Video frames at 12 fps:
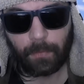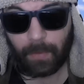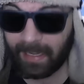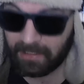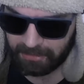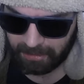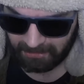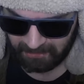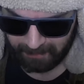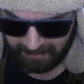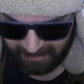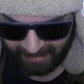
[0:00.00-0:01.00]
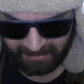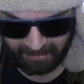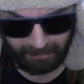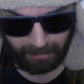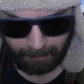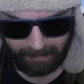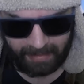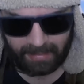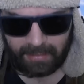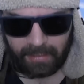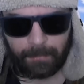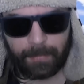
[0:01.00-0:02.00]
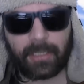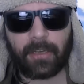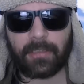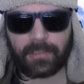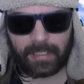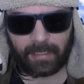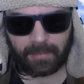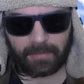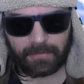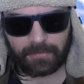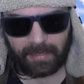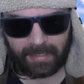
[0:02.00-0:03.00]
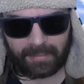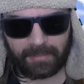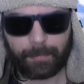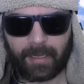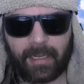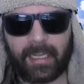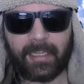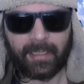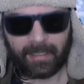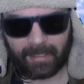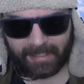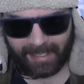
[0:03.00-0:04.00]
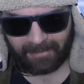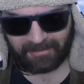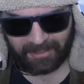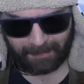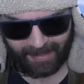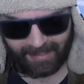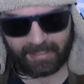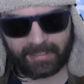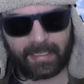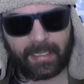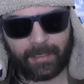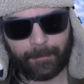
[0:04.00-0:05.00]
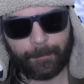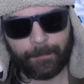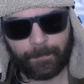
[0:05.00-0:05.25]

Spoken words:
where such mistakes are not made because they are constrained by accountability.